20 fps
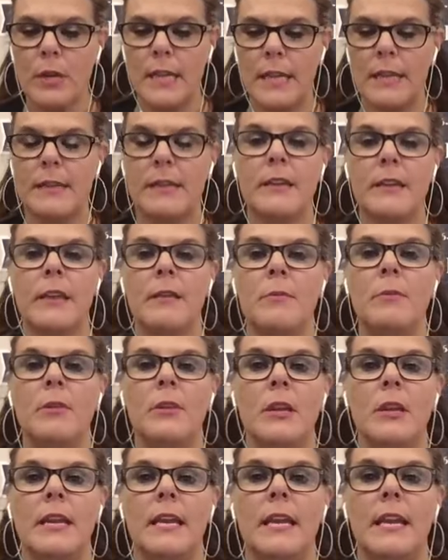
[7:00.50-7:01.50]
and the
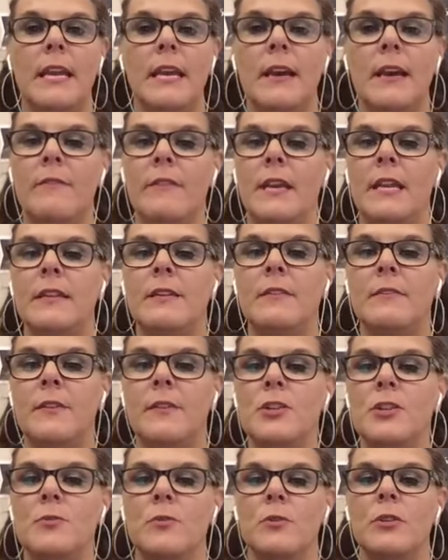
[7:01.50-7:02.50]
community of
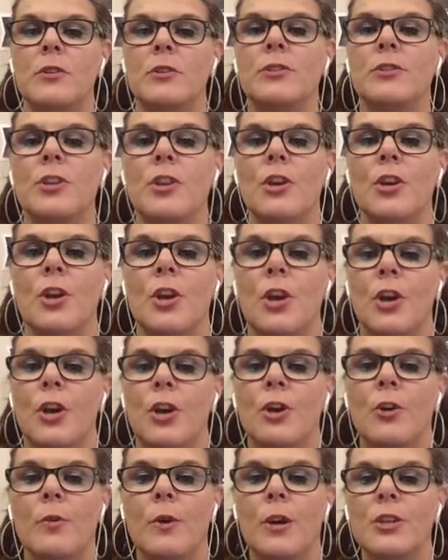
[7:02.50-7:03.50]
individuals
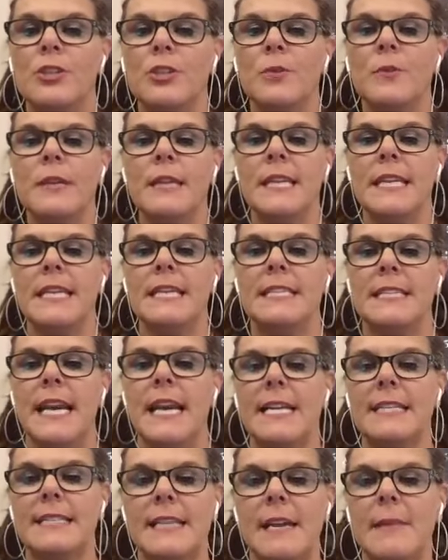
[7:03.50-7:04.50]
who are doing the
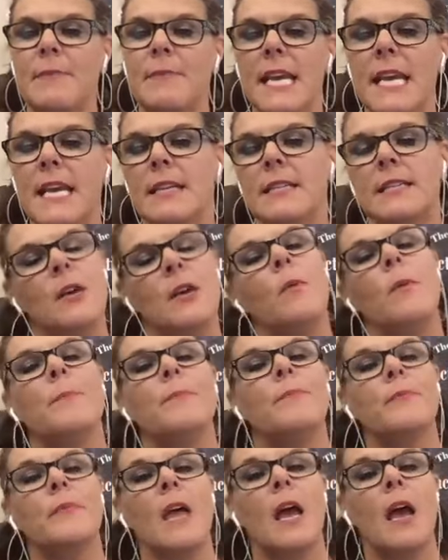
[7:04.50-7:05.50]
exact same thing. So
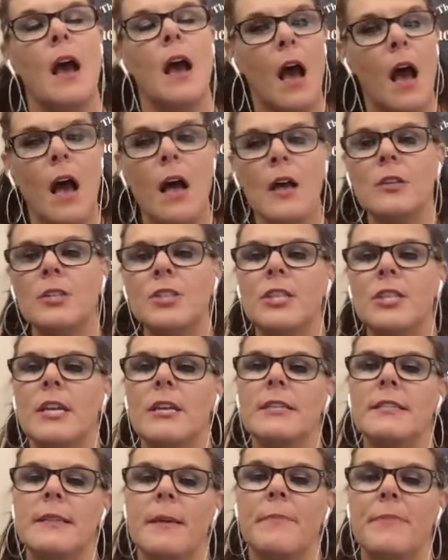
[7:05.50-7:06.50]
I'll share
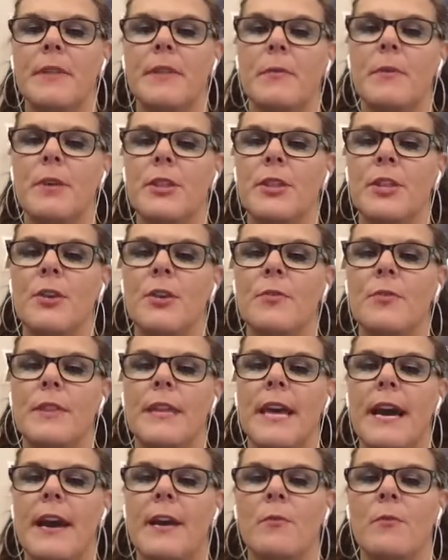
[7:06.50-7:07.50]
something with you
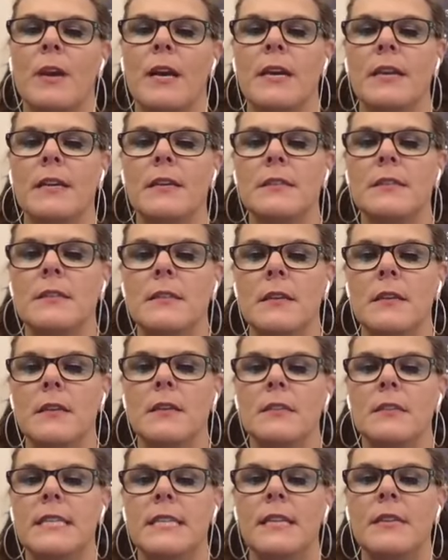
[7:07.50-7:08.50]
that was
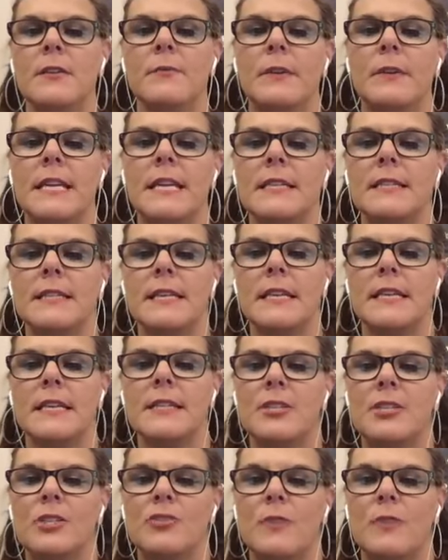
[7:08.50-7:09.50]
Dina Riggins is
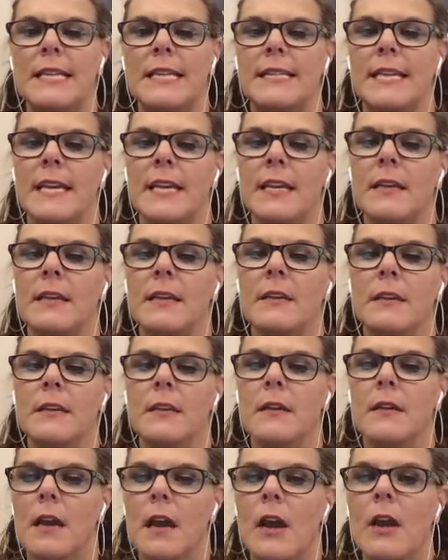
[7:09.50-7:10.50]
stressing.
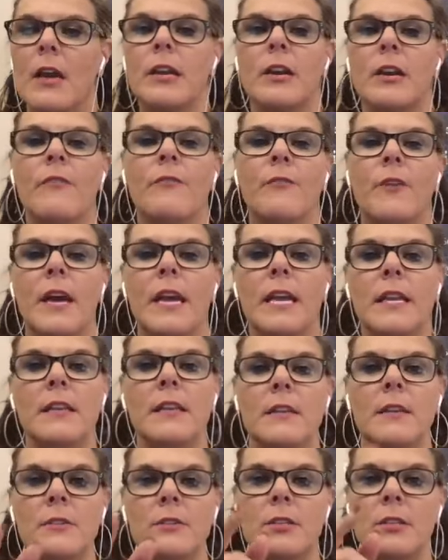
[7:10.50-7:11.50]
All right, girlfriend,
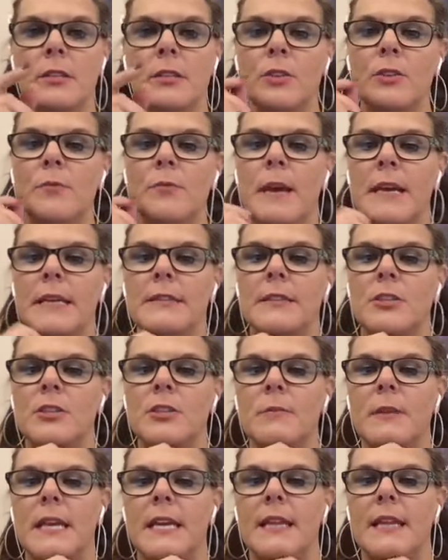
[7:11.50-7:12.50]
you you messaged
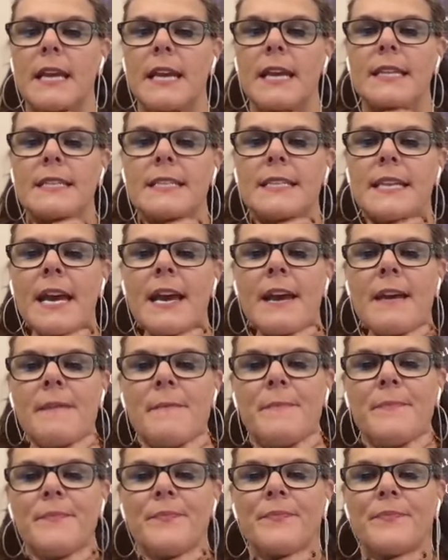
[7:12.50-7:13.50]
me that
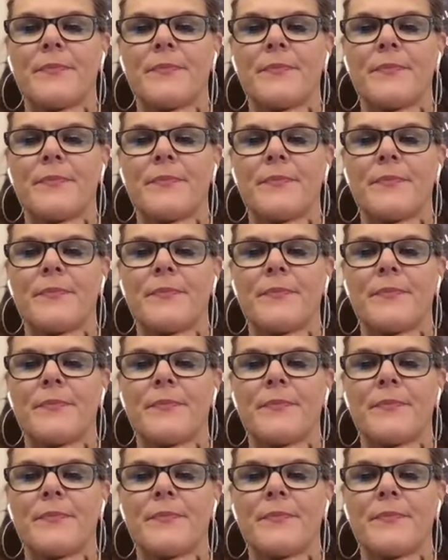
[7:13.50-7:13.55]
um